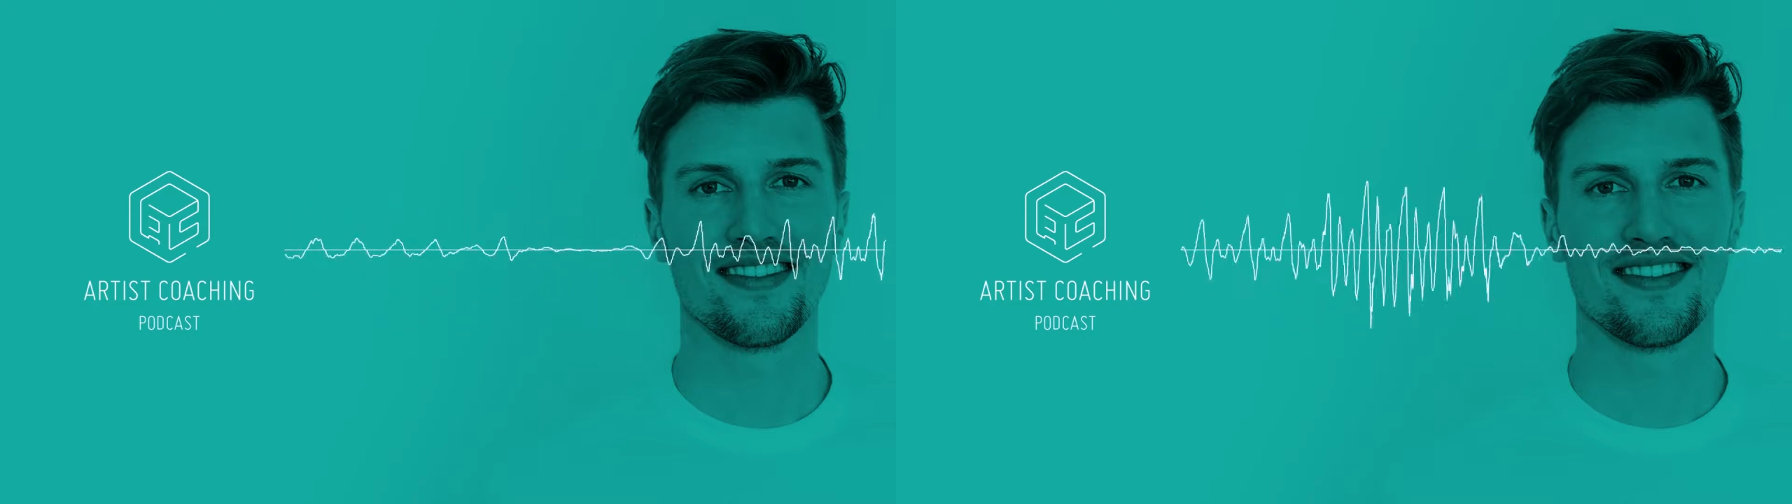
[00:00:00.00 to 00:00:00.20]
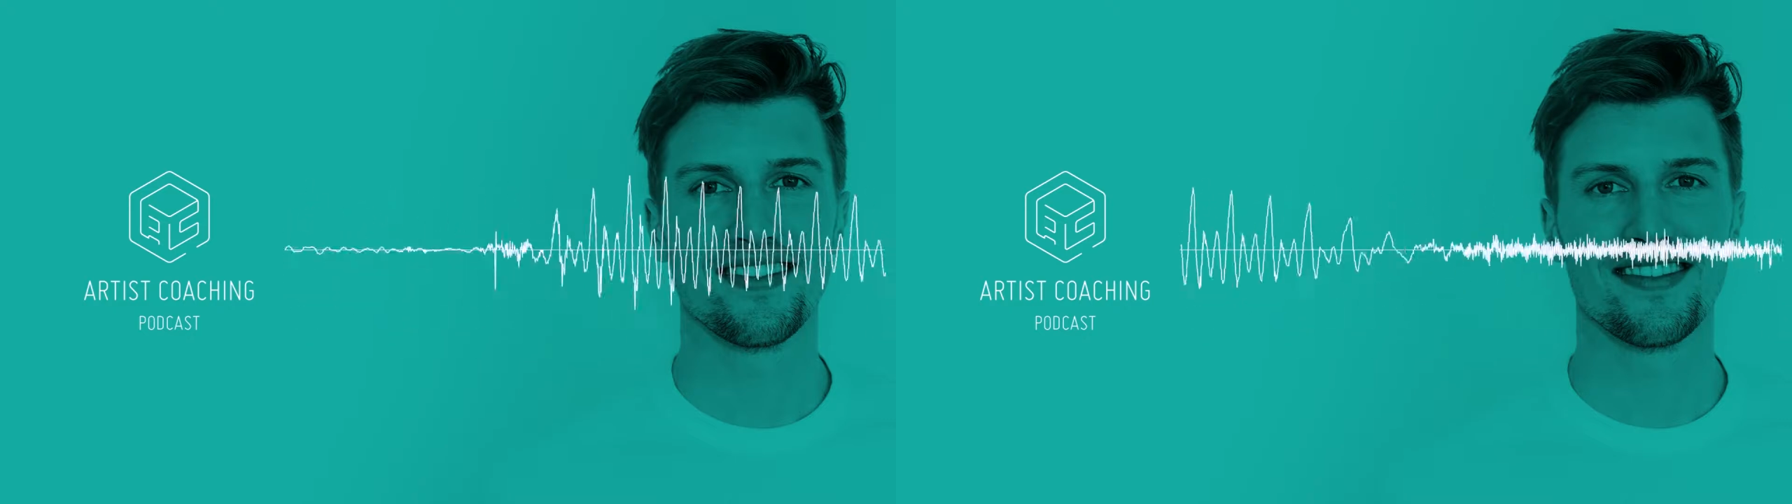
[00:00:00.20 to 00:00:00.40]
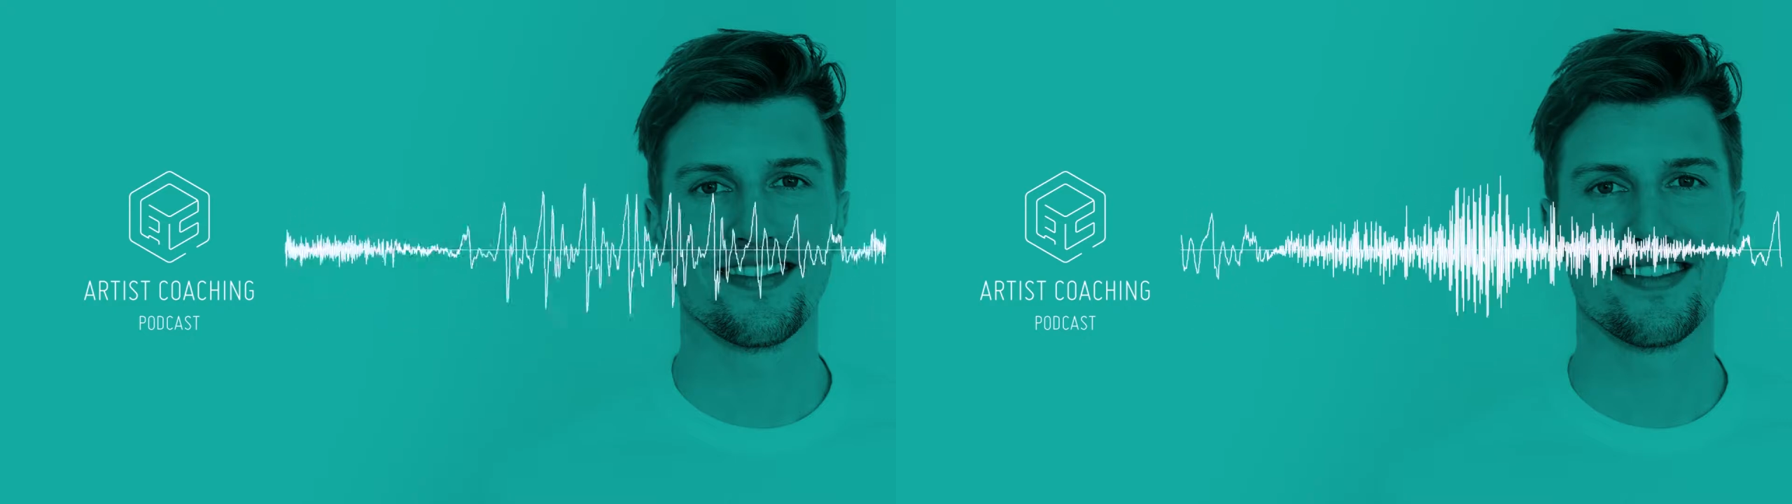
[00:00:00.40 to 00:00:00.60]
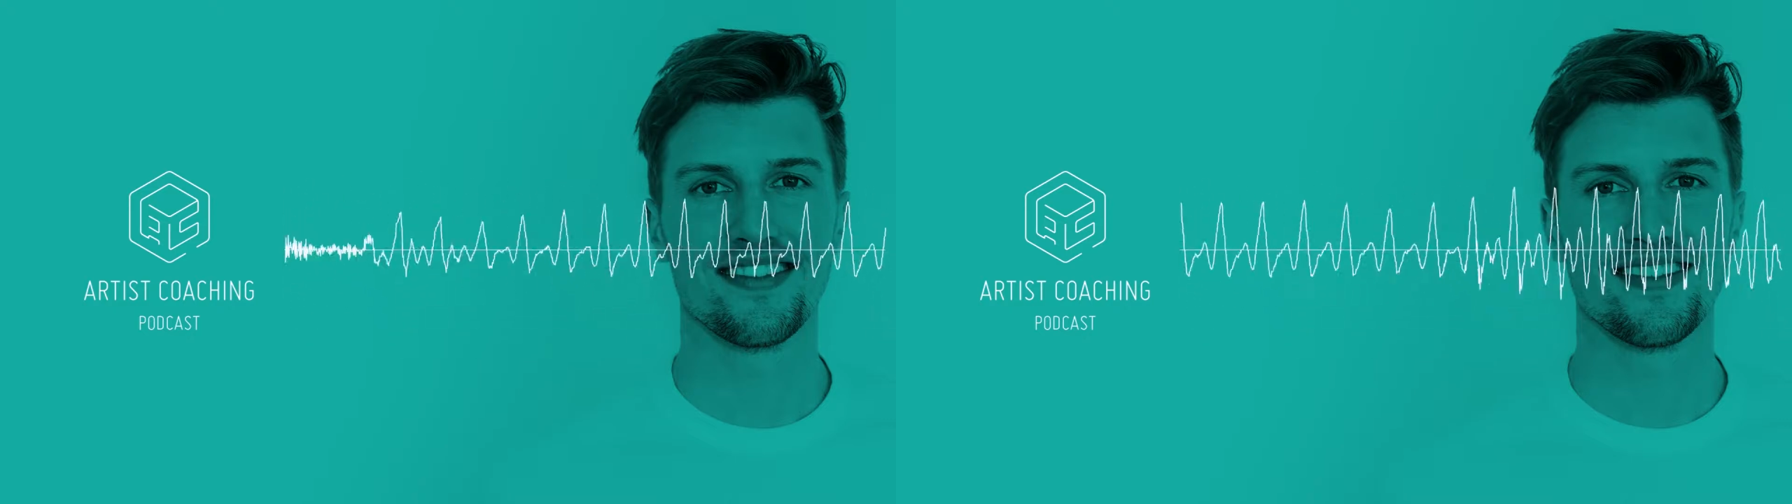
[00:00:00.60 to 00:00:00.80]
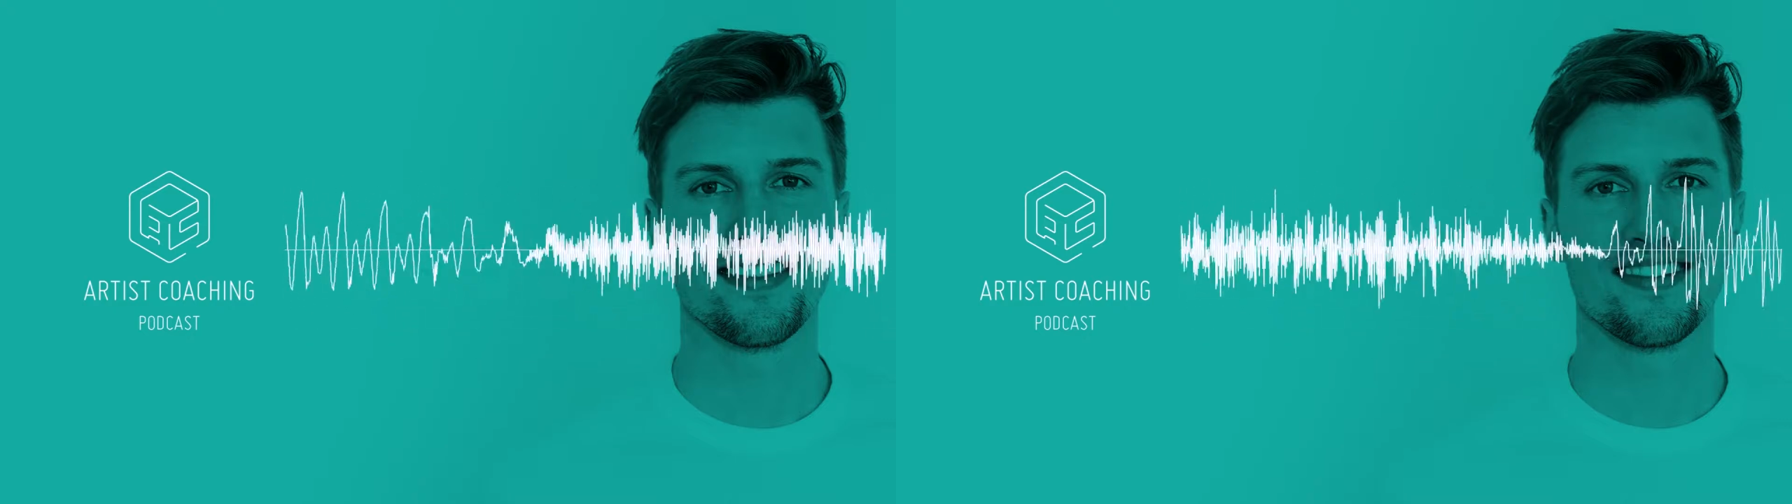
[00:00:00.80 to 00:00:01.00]
looking for
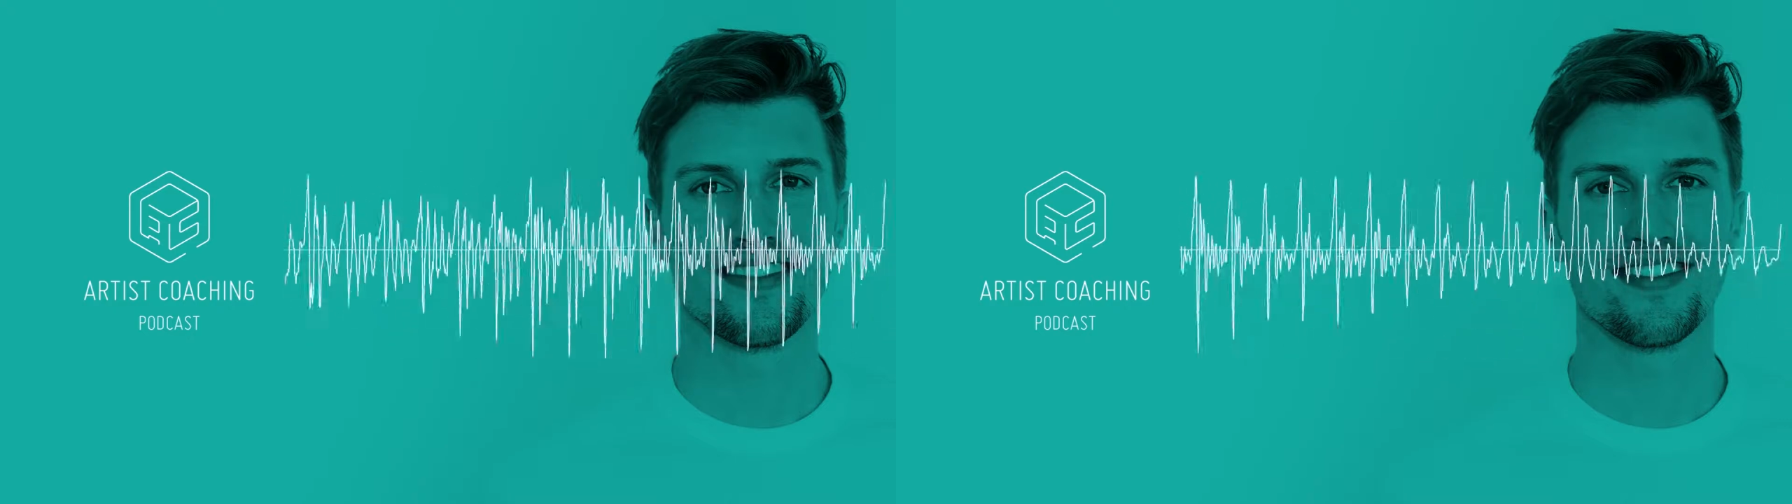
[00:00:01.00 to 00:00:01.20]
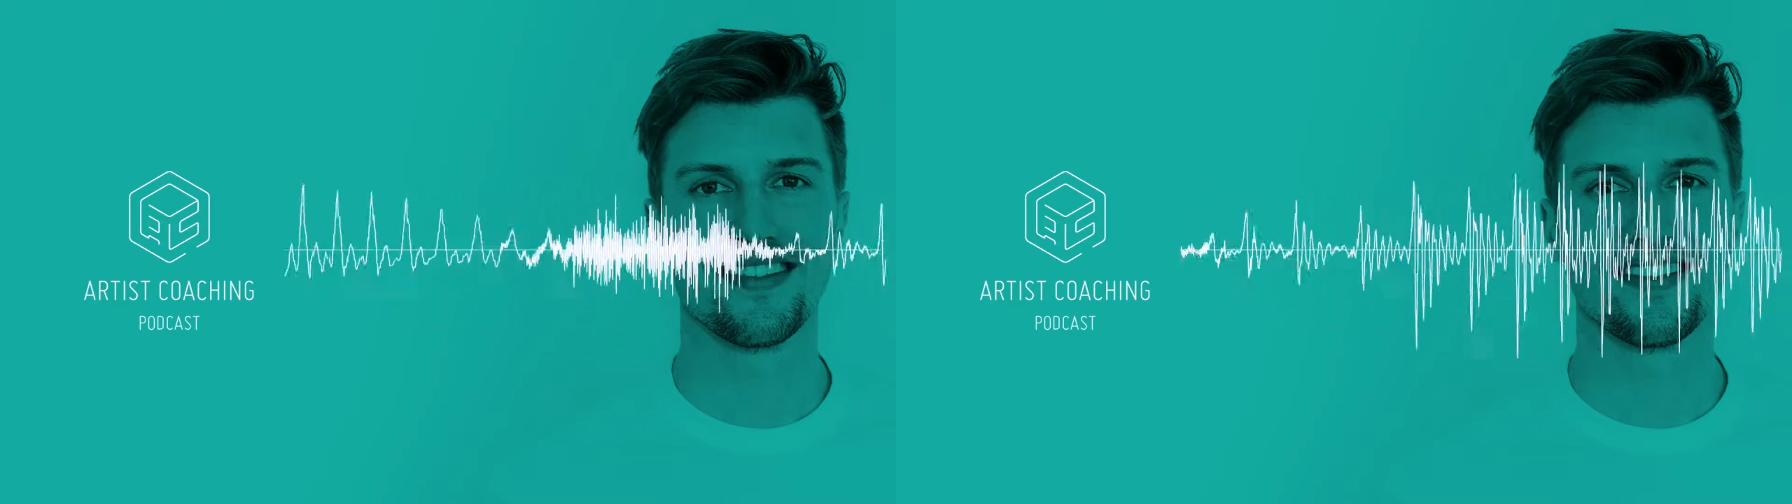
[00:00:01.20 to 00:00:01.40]
some new sounds